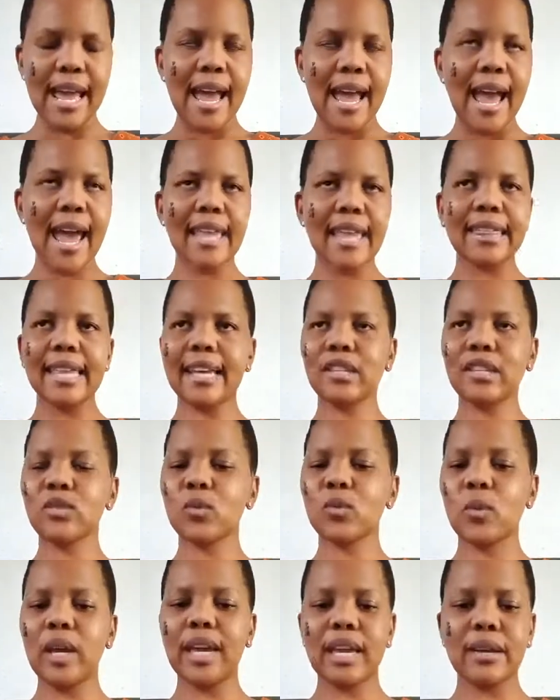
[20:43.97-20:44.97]
And that's
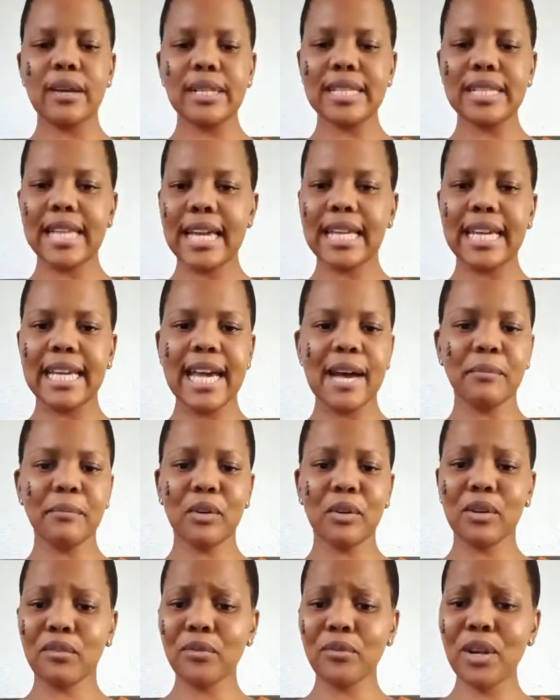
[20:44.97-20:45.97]
where he was like, yeah, I'm
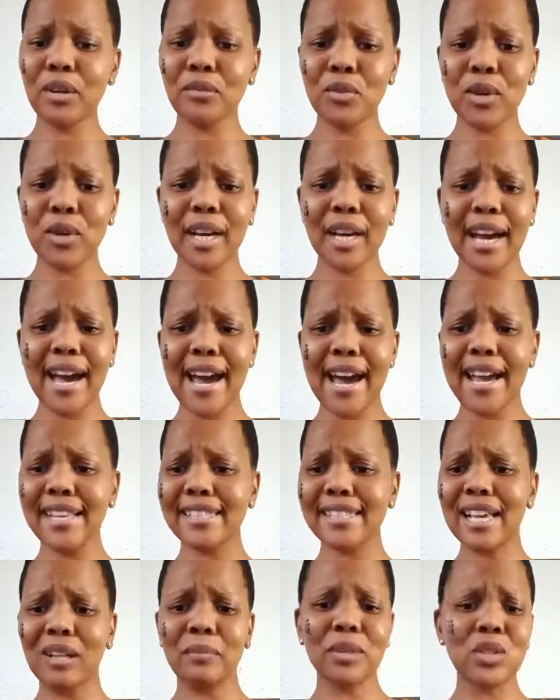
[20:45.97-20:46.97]
not afraid of you guys.
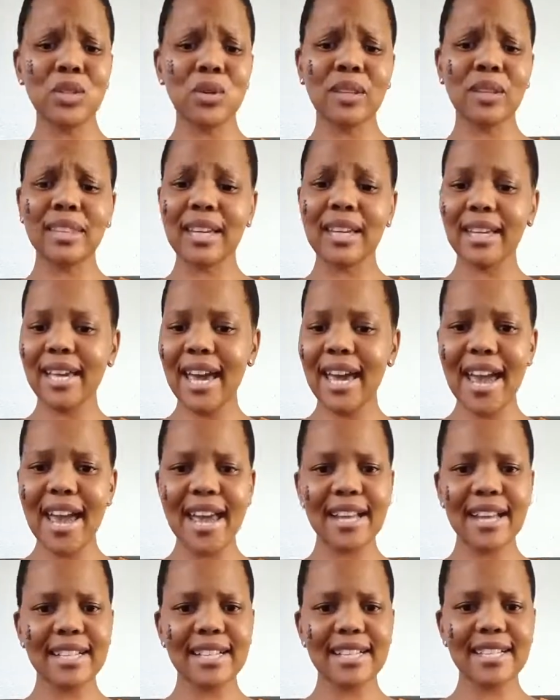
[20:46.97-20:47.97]
I'll meet you at the
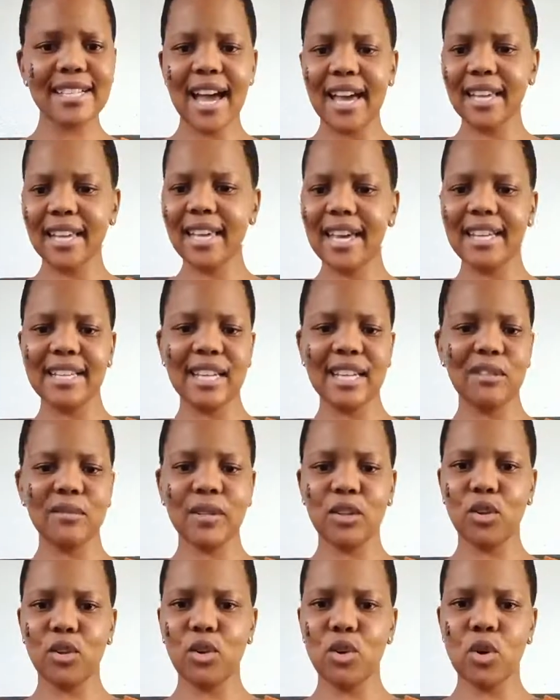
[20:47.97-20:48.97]
gate. I can
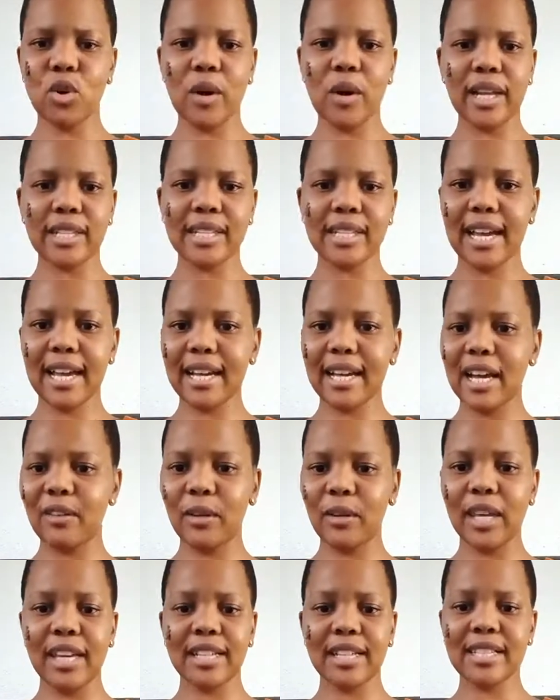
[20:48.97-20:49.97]
even, I'll
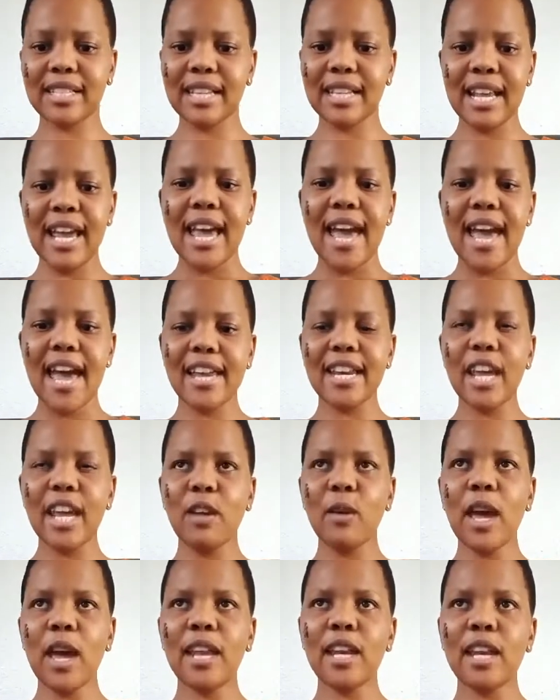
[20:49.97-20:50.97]
get, and
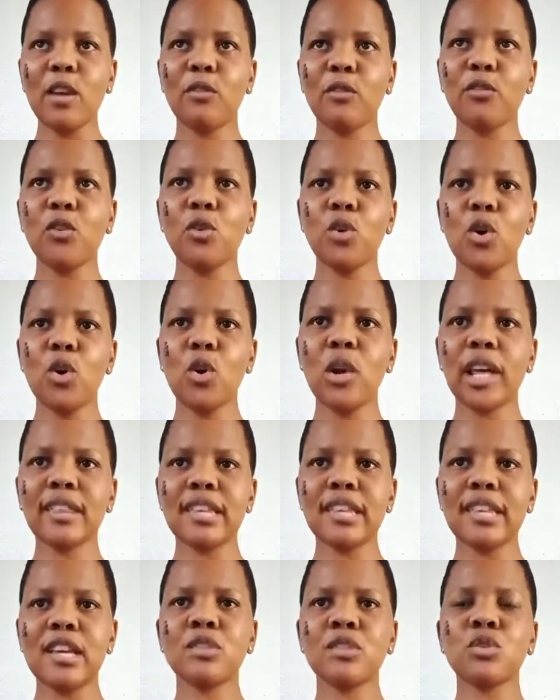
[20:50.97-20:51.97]
if like
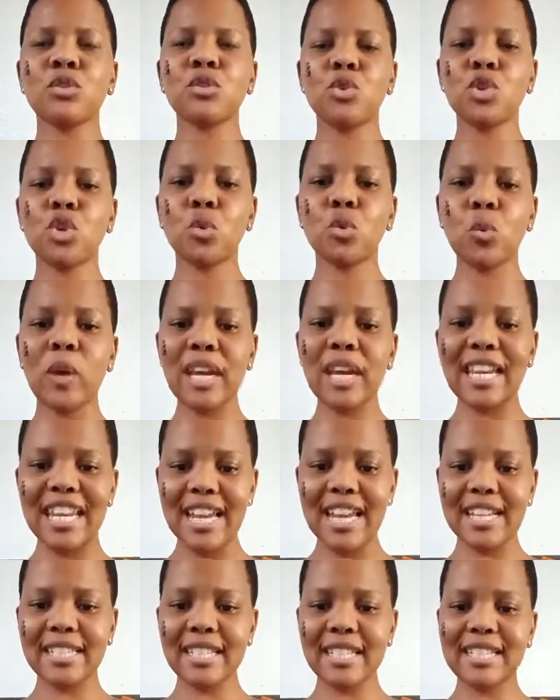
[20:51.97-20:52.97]
the institution where it
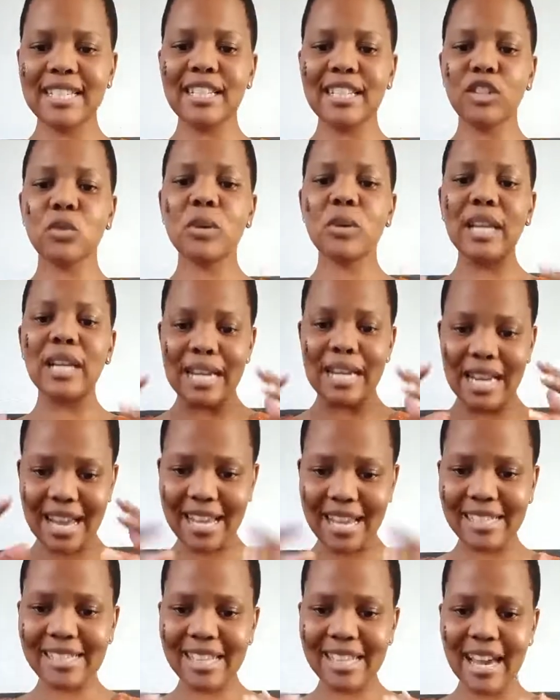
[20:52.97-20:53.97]
is, it's literally
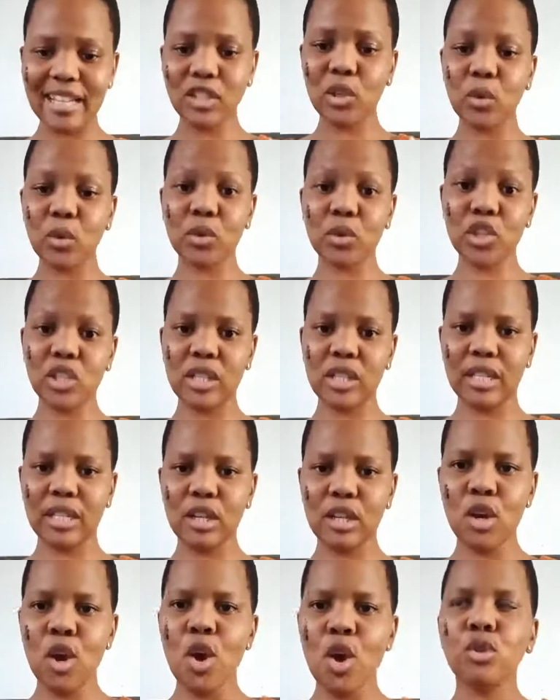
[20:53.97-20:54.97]
inside a Lokshin.
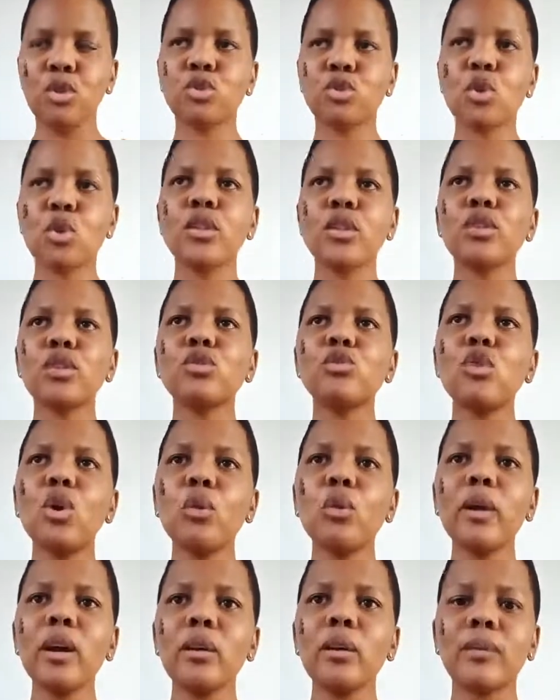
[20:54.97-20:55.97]
So there's no
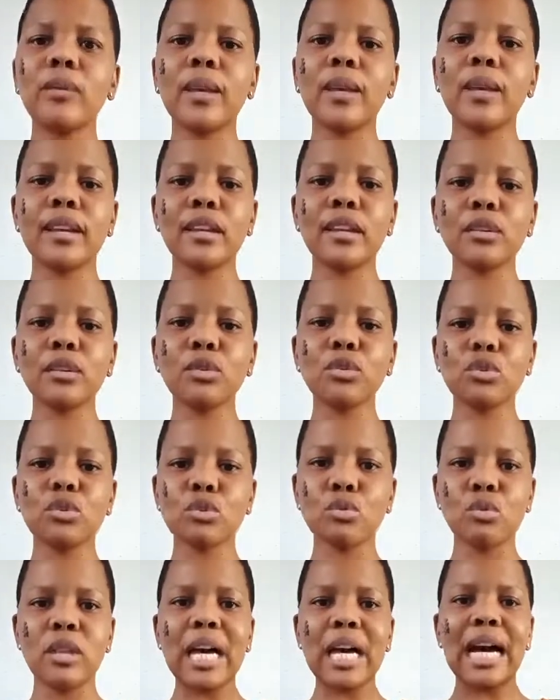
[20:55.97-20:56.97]
way of getting
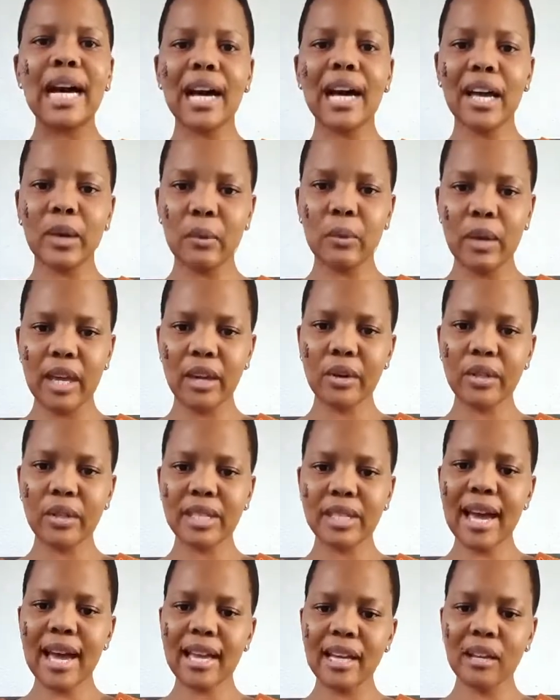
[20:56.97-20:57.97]
to the highway, because
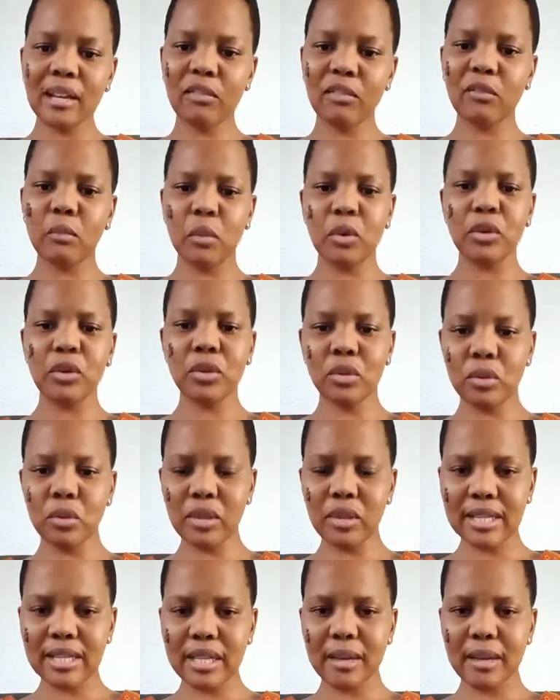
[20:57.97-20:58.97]
I live more in the
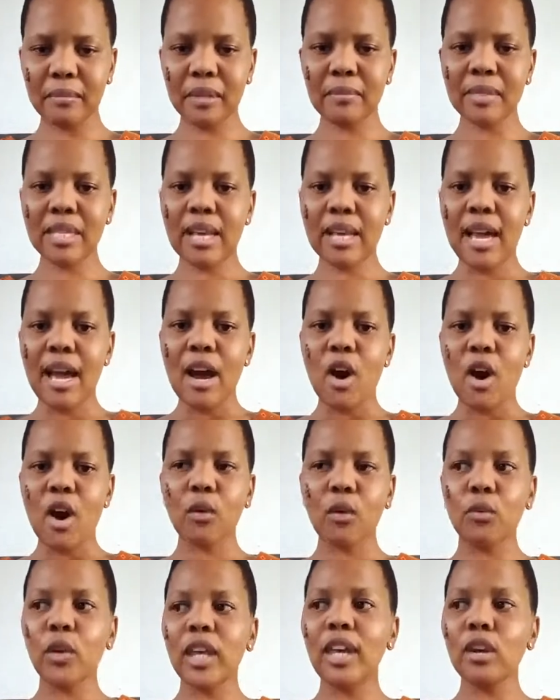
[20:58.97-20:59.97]
northern suburbs,
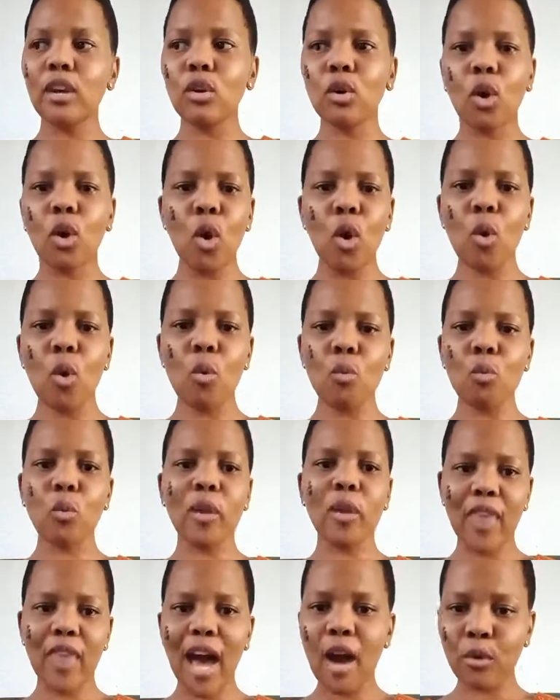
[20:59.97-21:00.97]
of getting home
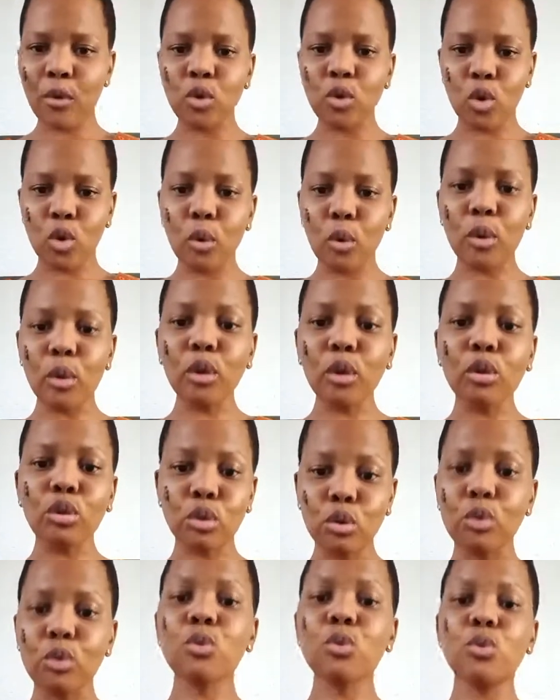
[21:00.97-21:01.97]
without going
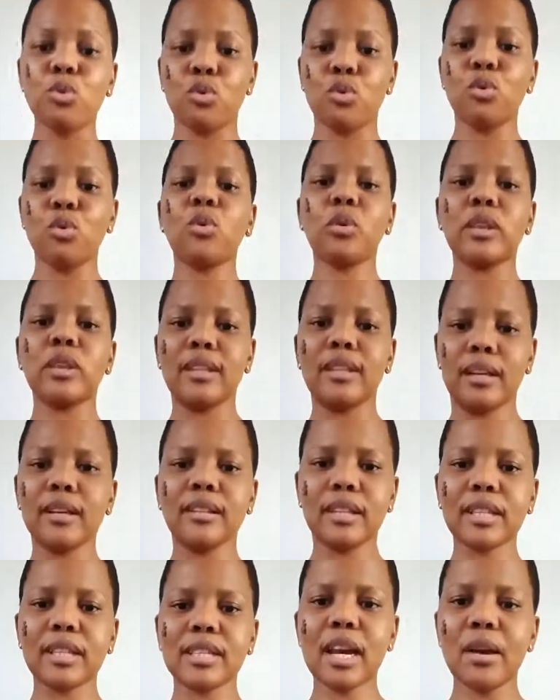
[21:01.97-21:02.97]
through
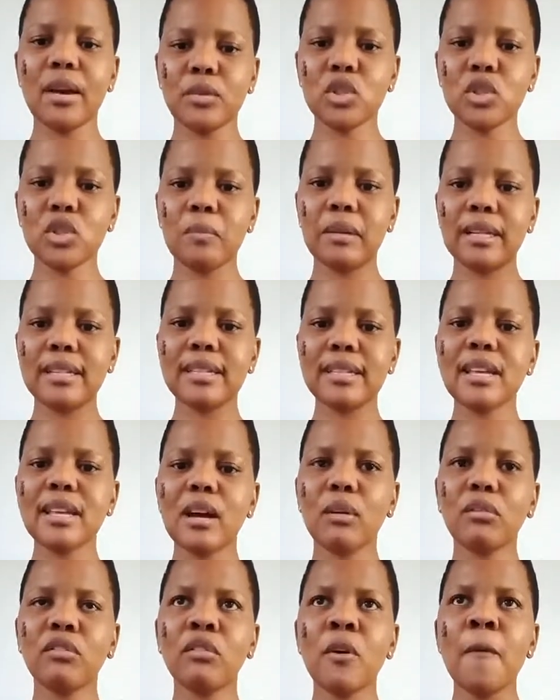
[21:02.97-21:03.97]
the township in itself.